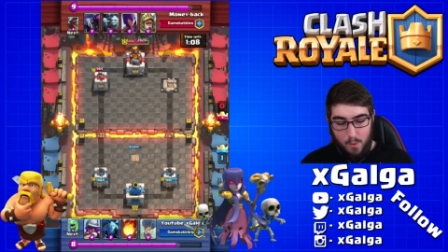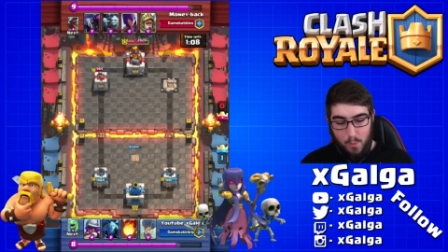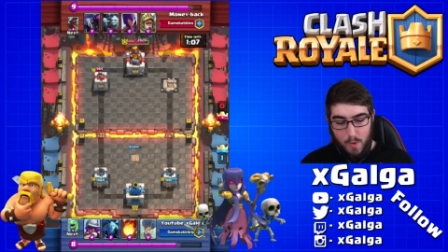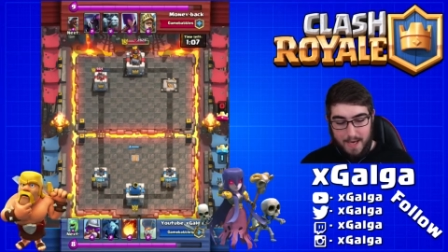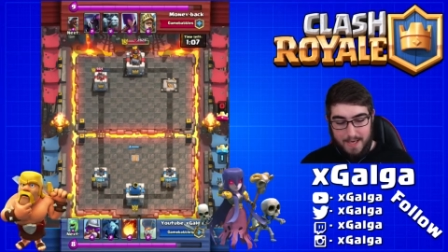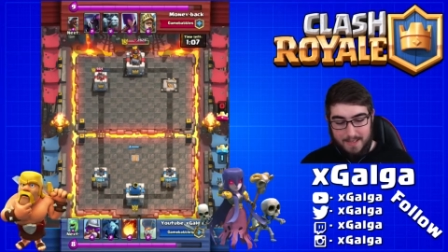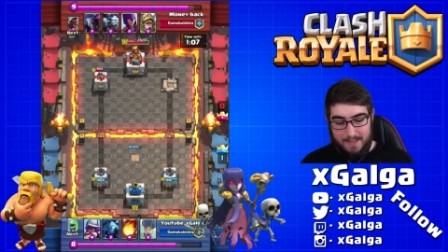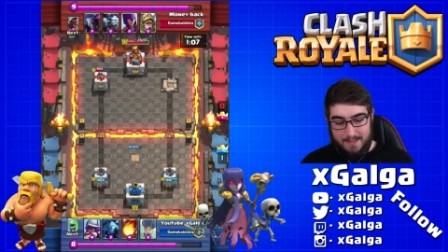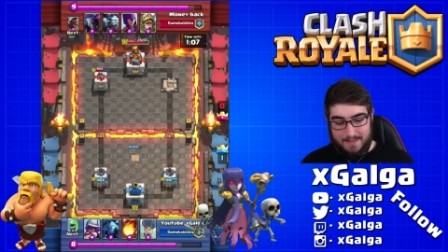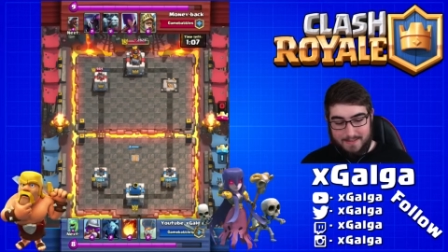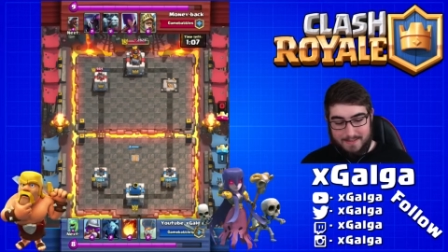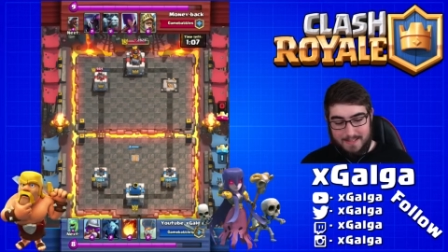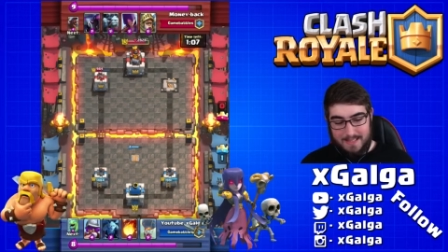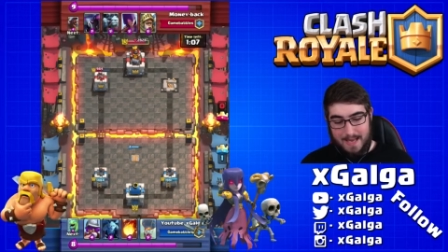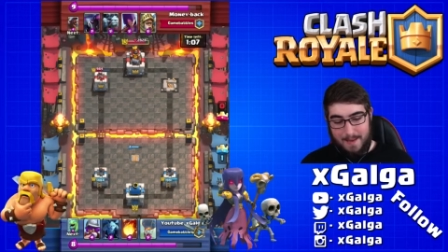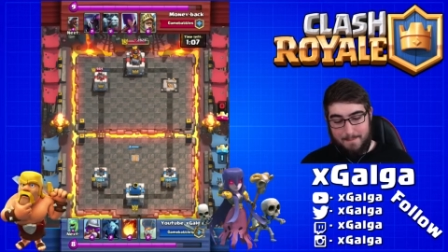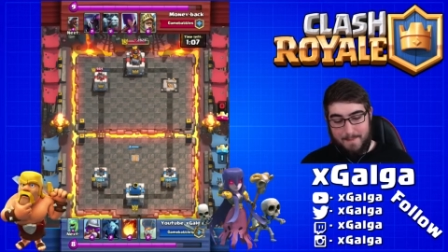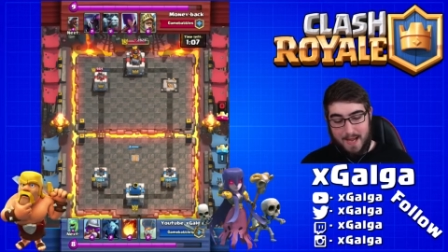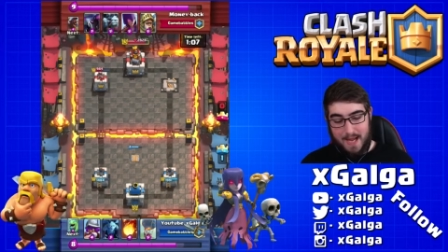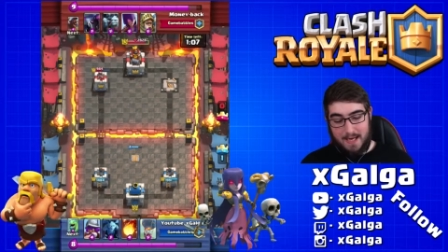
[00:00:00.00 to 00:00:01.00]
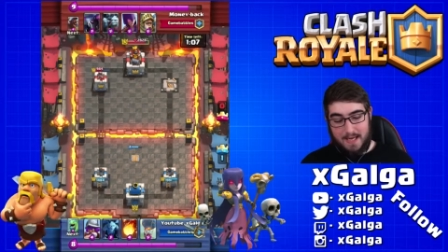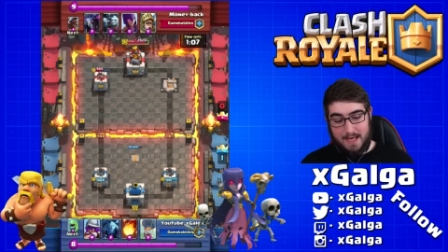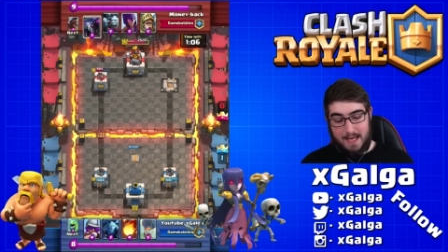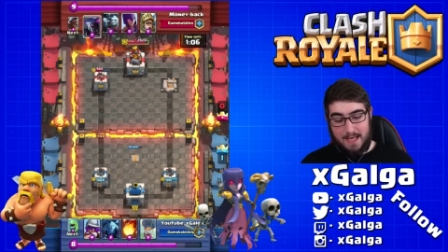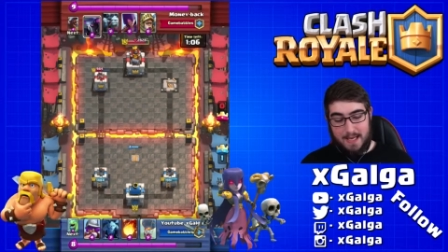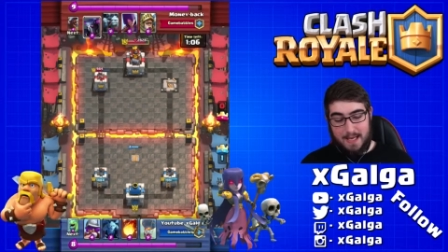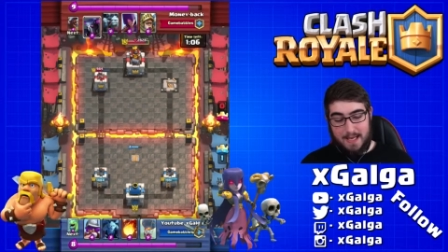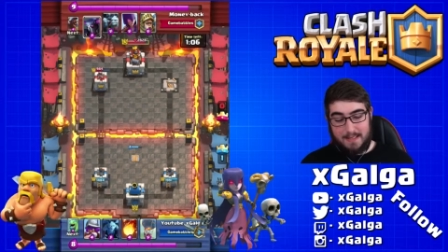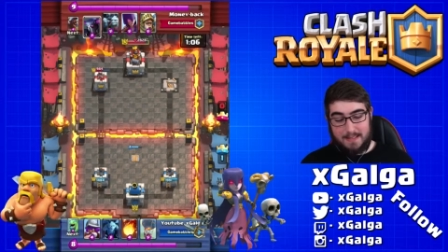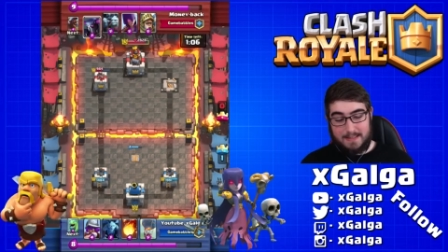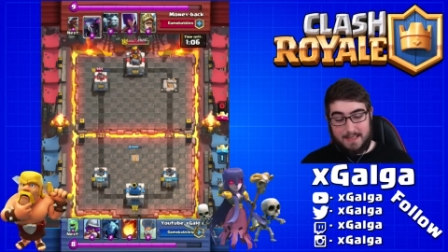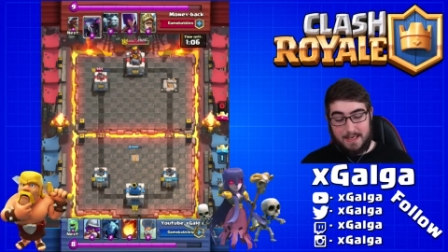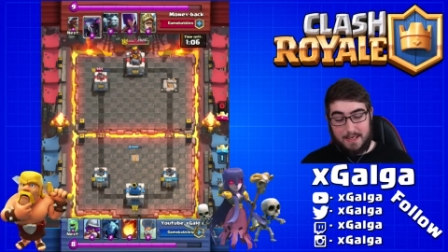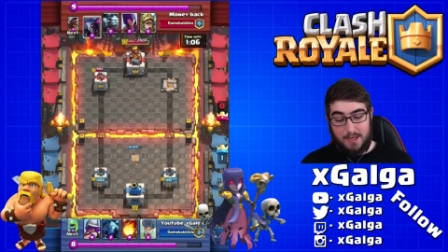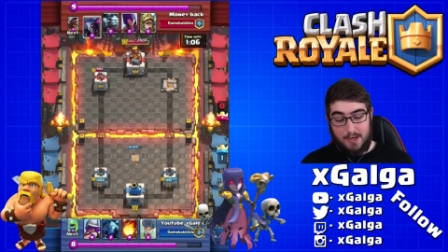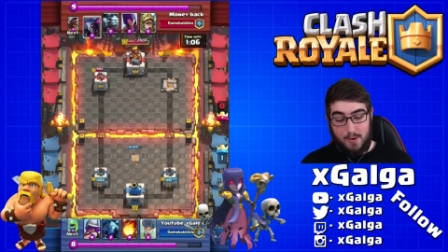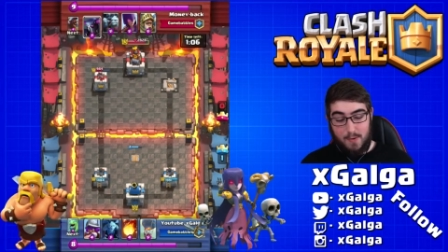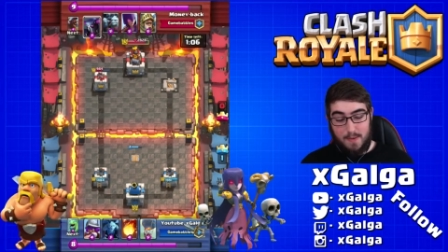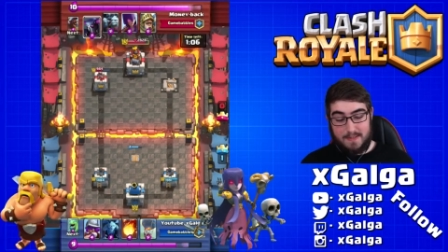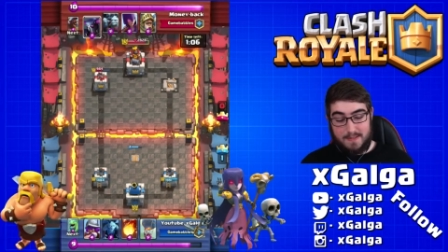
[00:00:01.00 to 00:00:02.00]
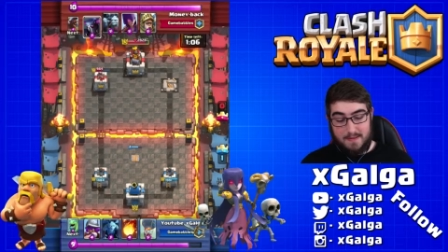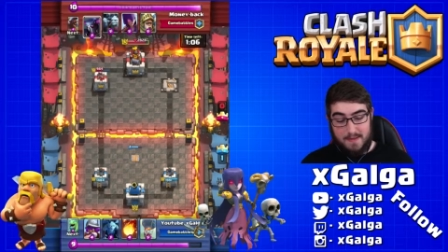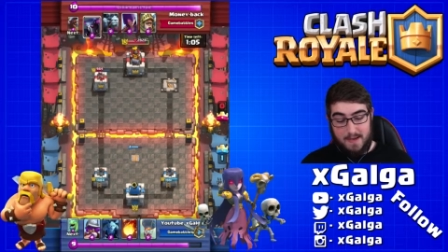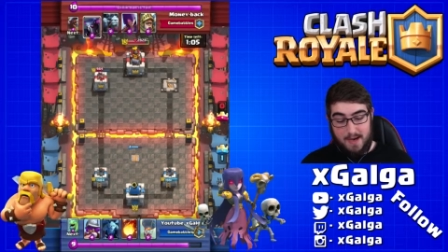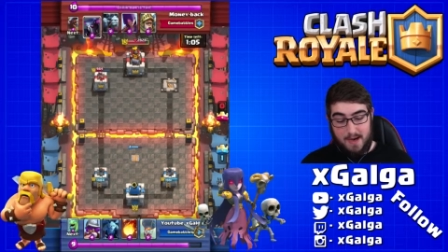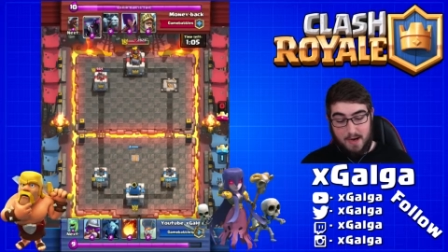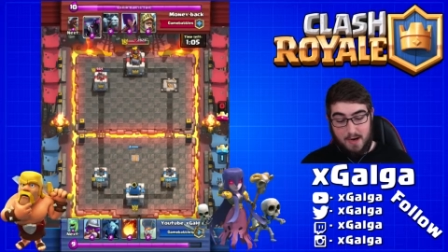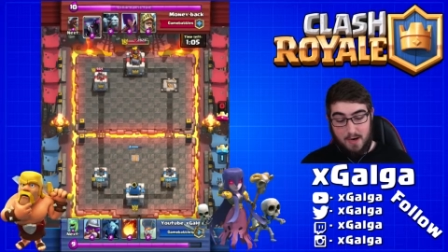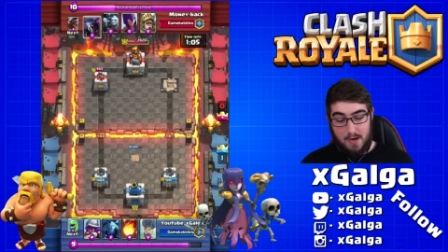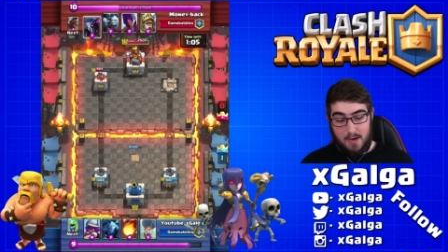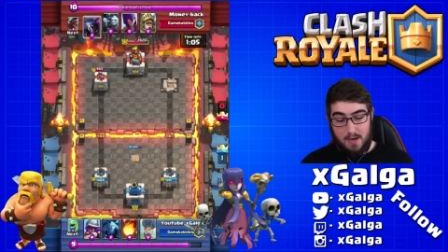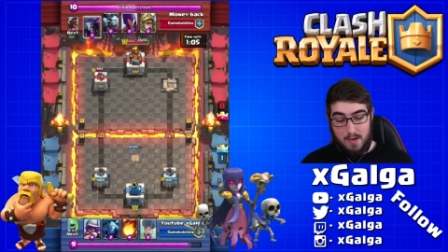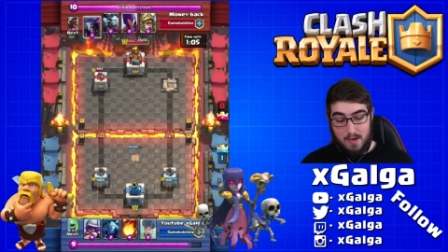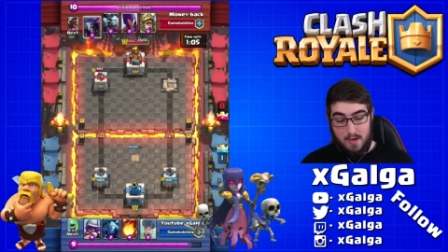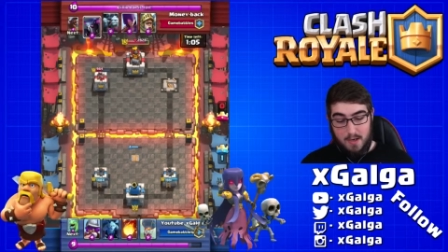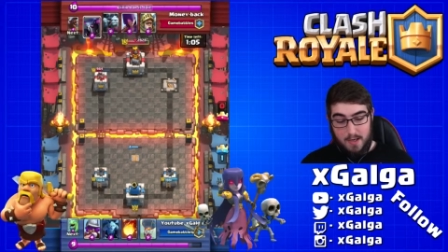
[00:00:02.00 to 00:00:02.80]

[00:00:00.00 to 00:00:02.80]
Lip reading: We're waiting to see that P.E.K.K.A again because I know it's there.